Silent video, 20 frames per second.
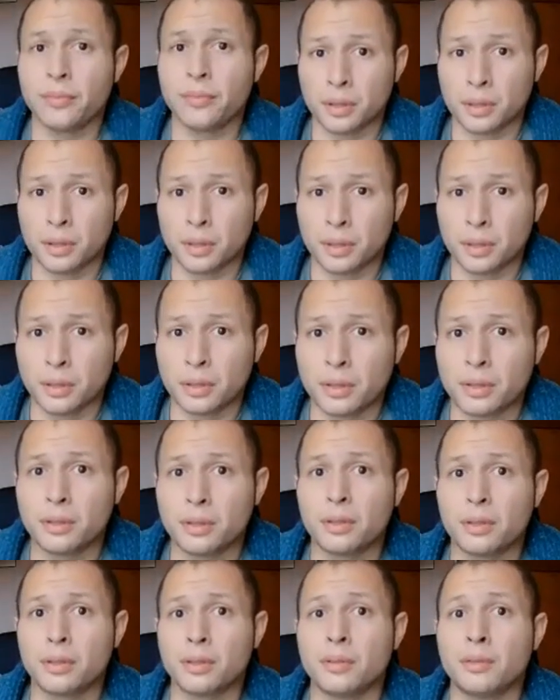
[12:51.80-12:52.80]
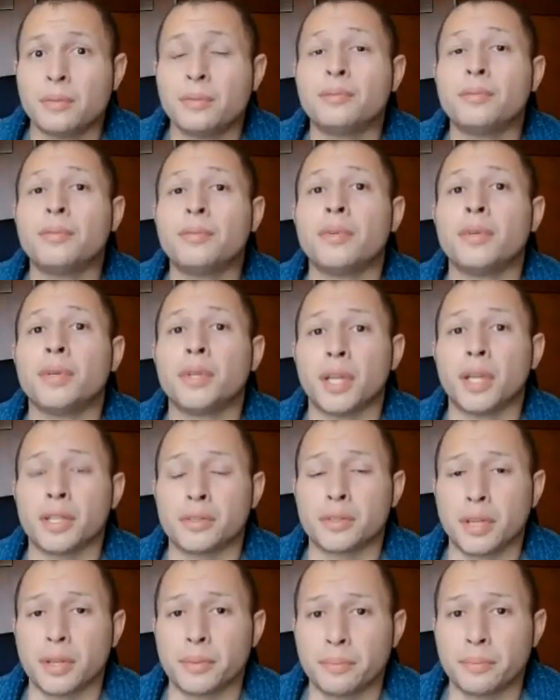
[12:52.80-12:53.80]
due to comfort. And
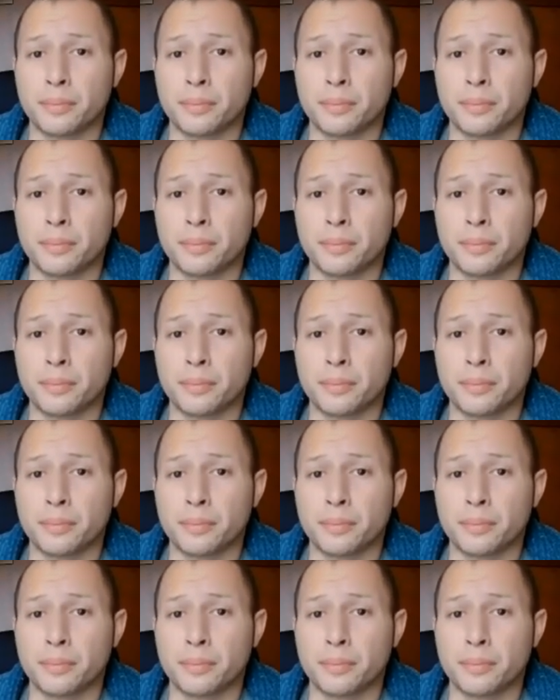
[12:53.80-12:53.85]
